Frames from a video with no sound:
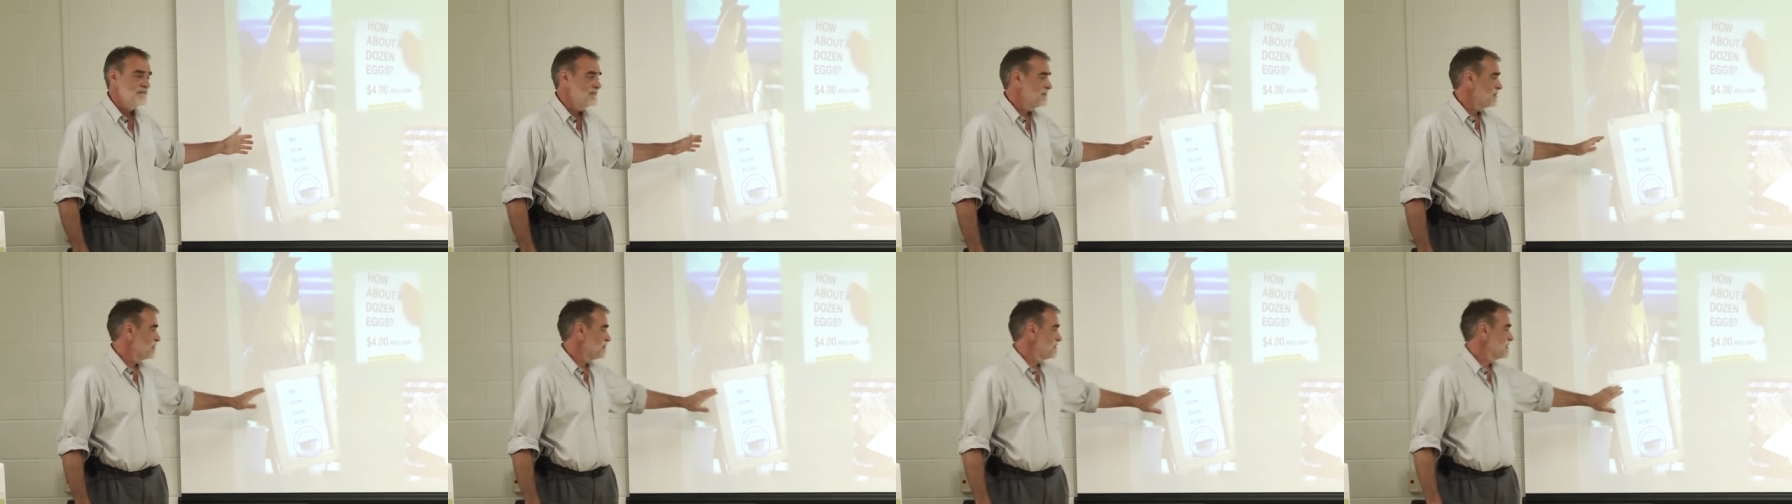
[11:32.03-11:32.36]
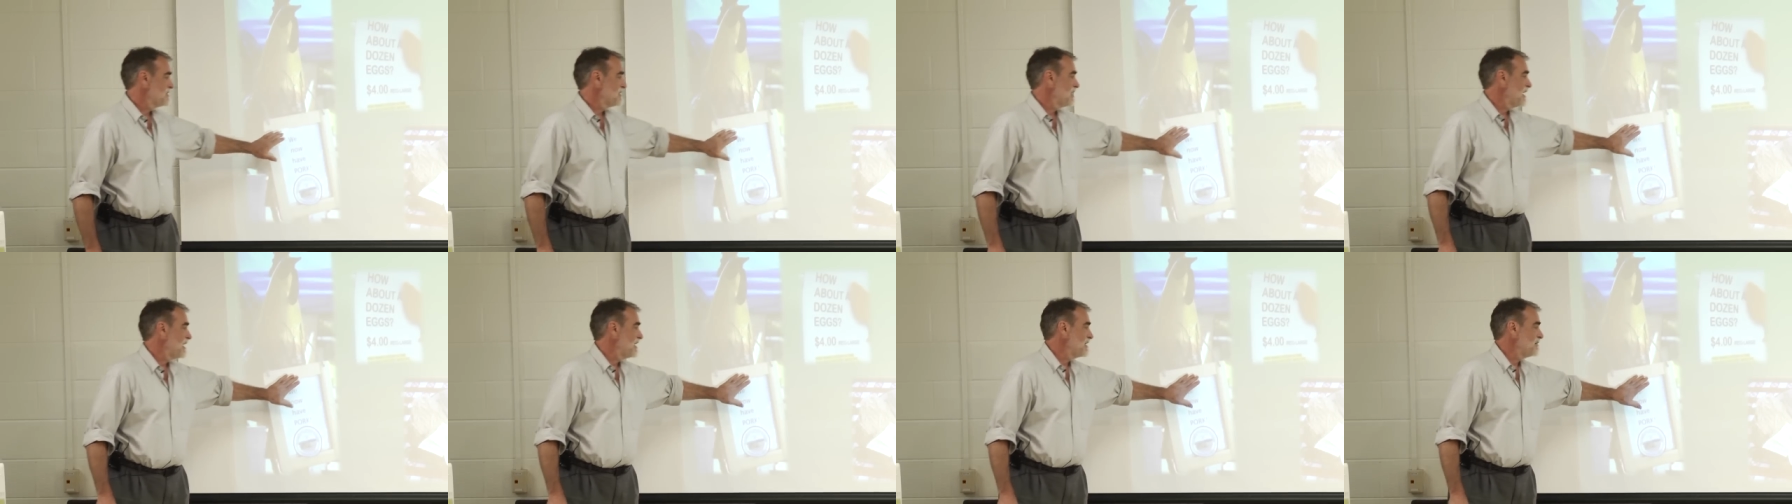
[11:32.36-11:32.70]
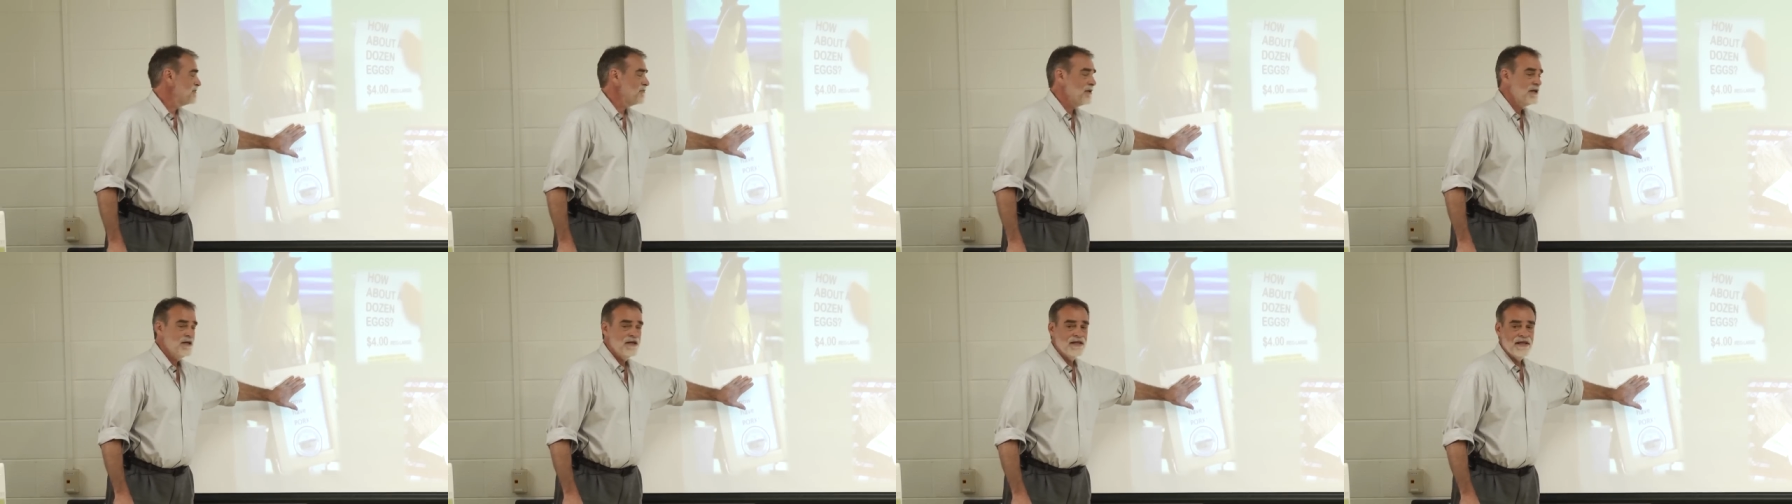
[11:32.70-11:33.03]
No
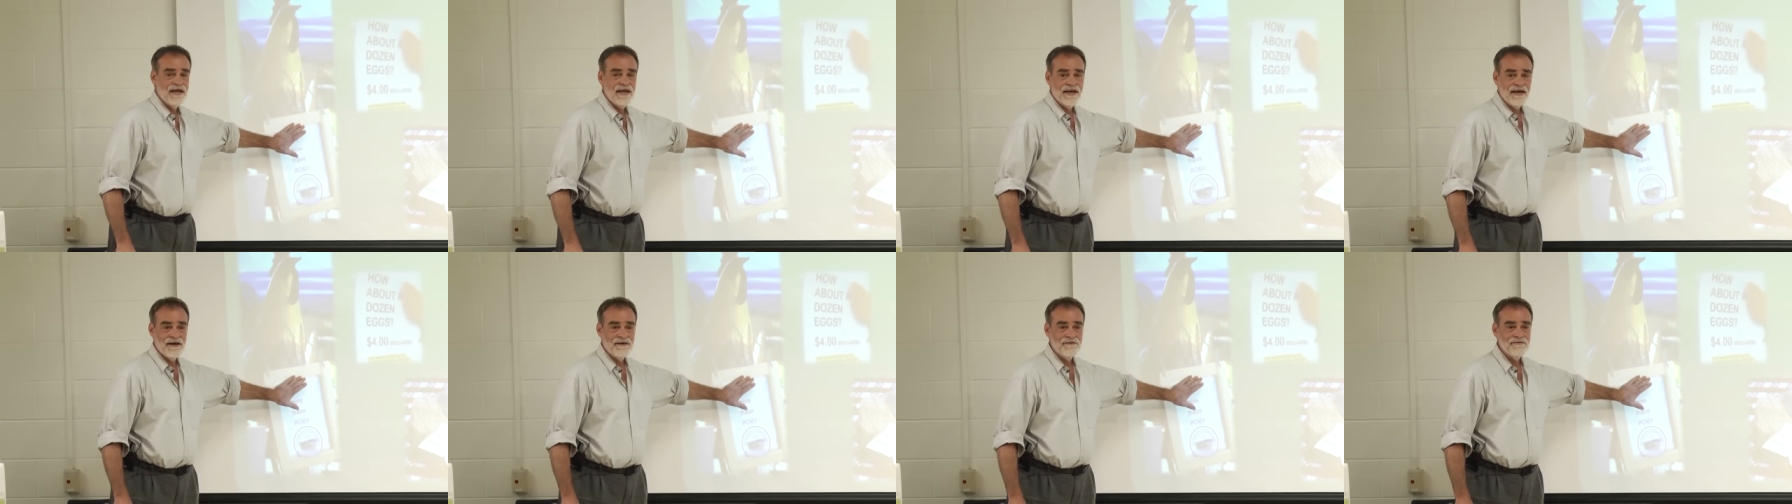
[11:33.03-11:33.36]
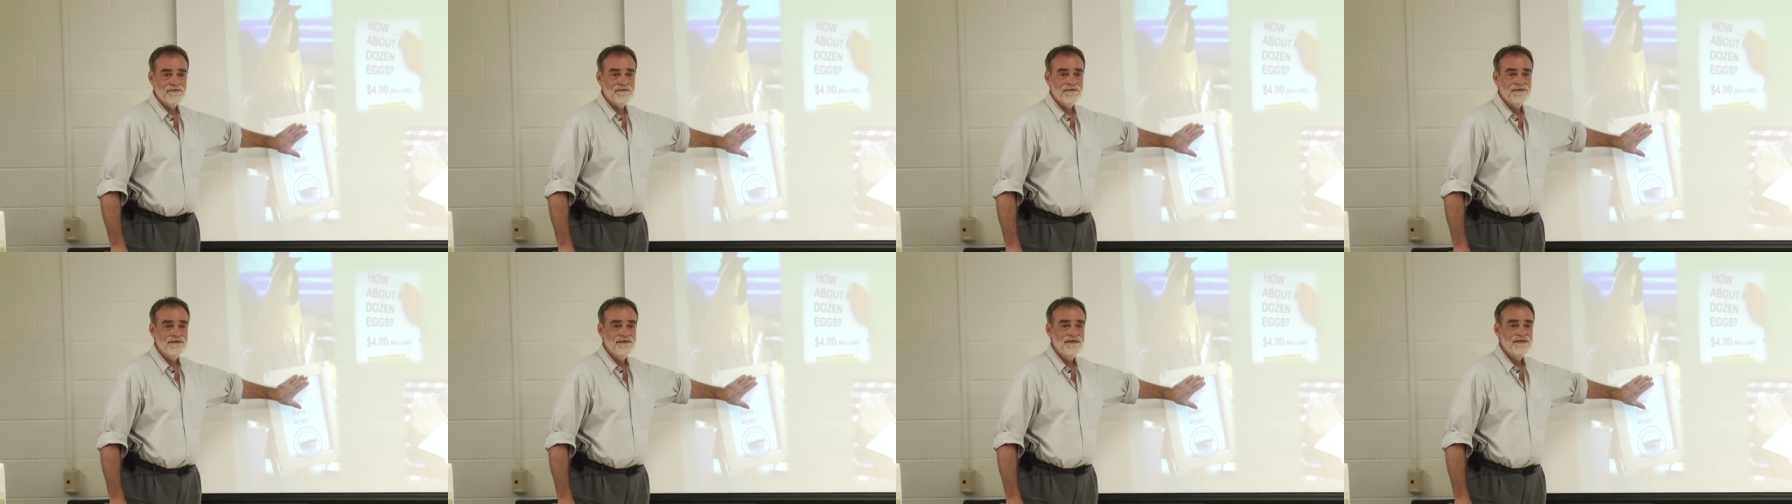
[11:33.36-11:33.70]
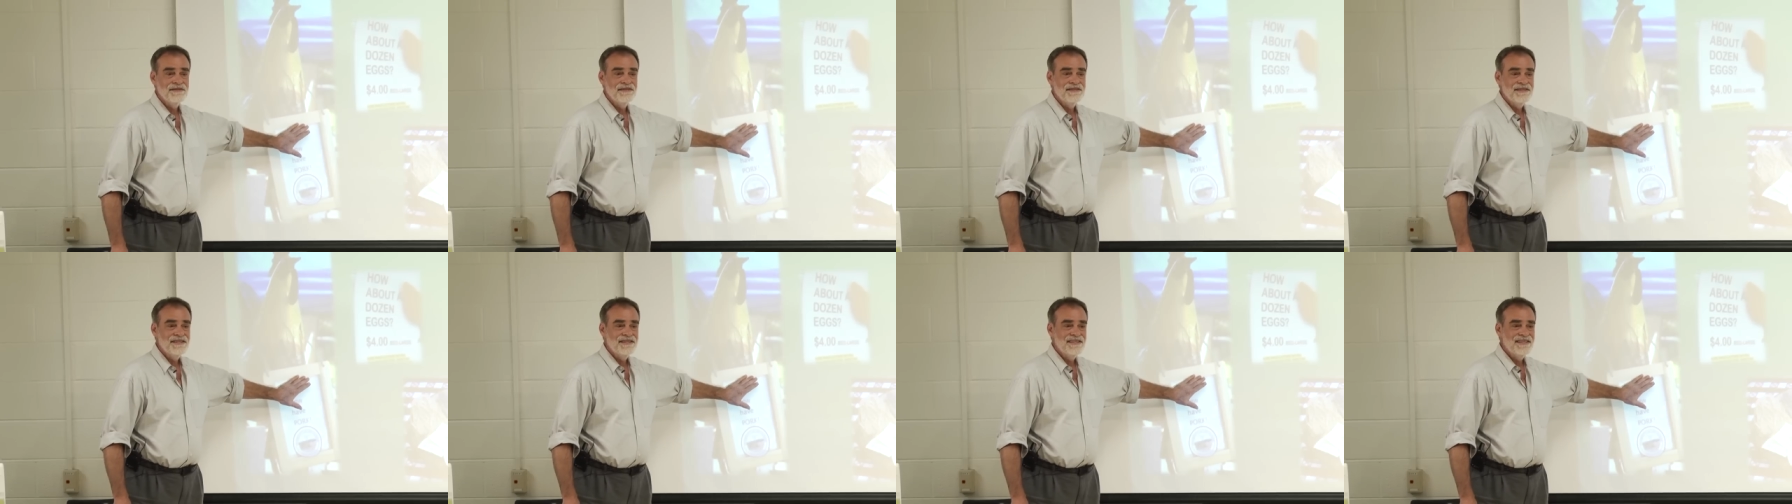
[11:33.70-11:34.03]
sign. What do they have?
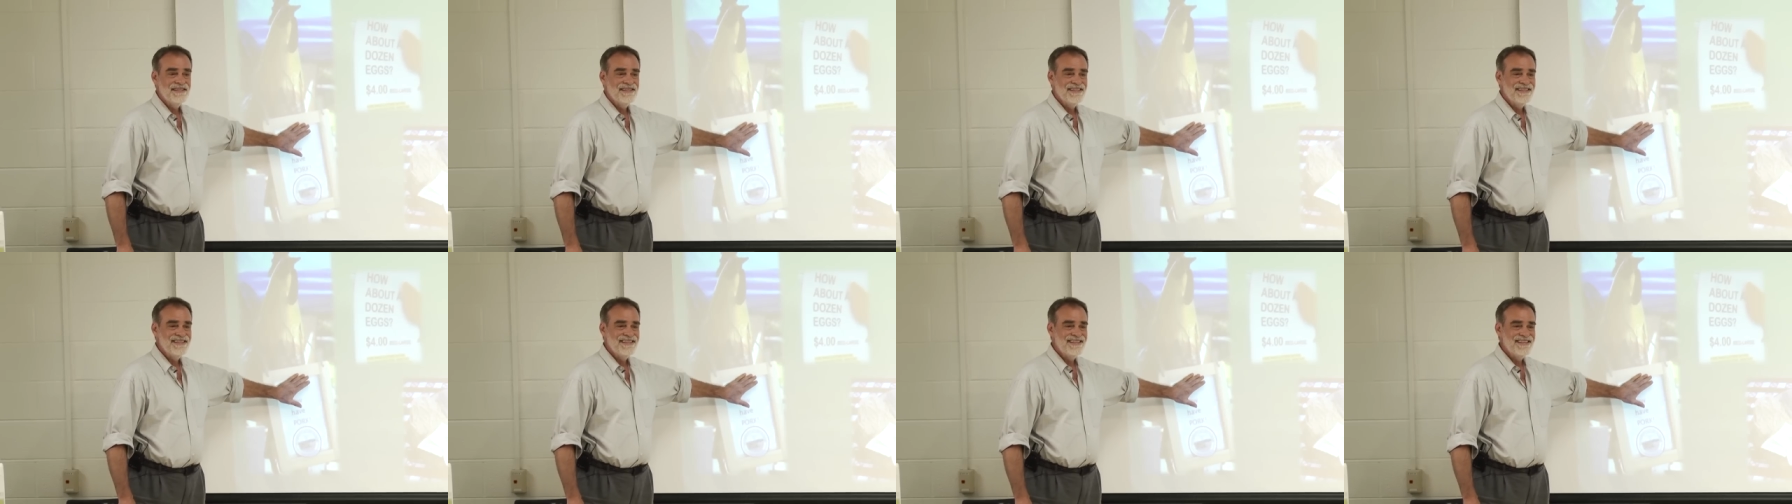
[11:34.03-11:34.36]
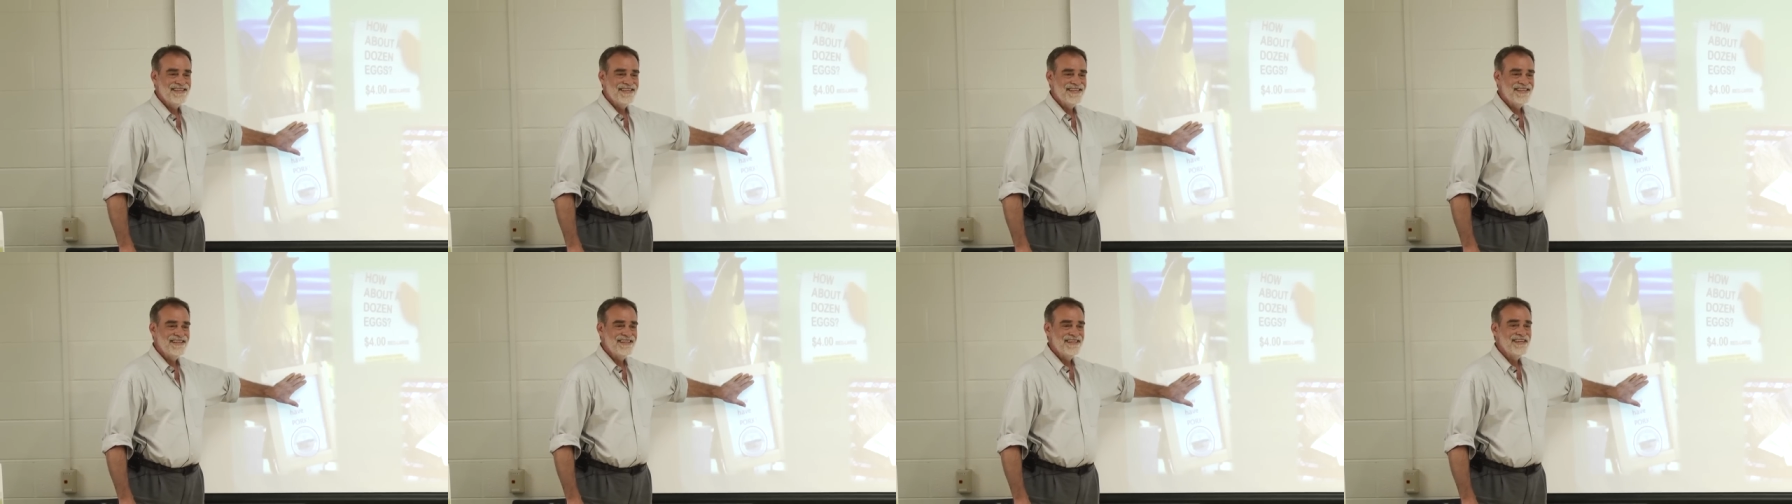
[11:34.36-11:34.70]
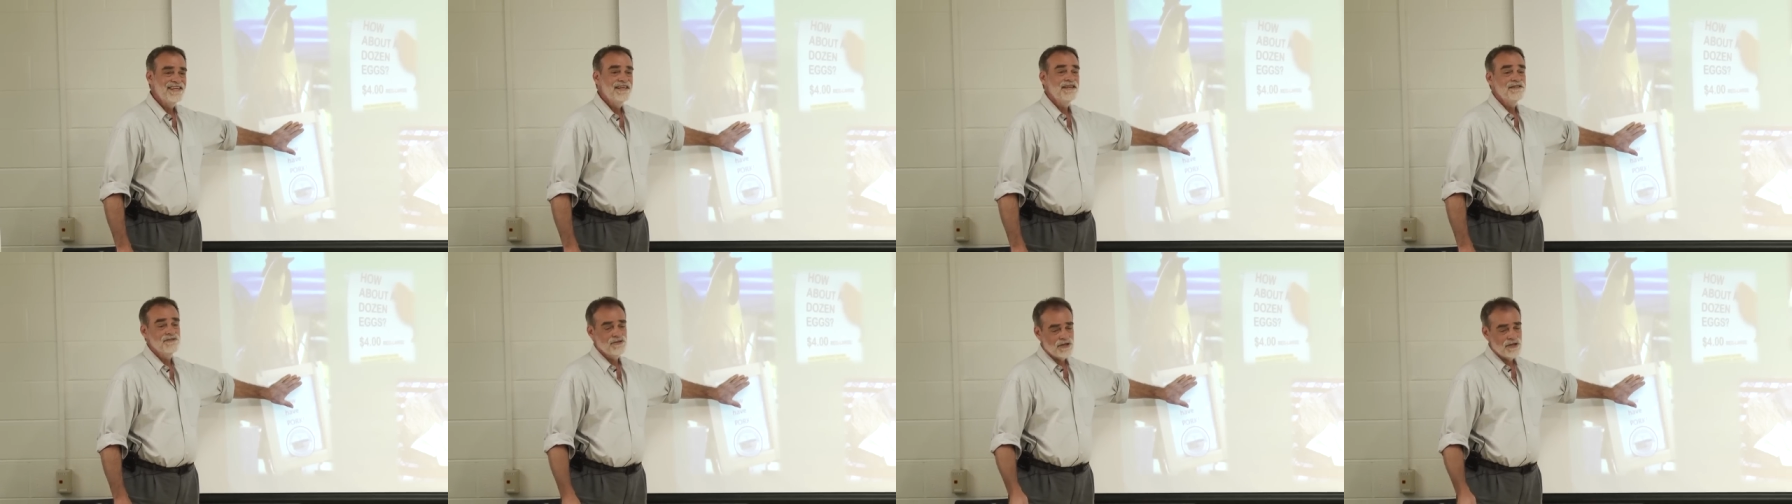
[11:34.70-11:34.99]
Chicken,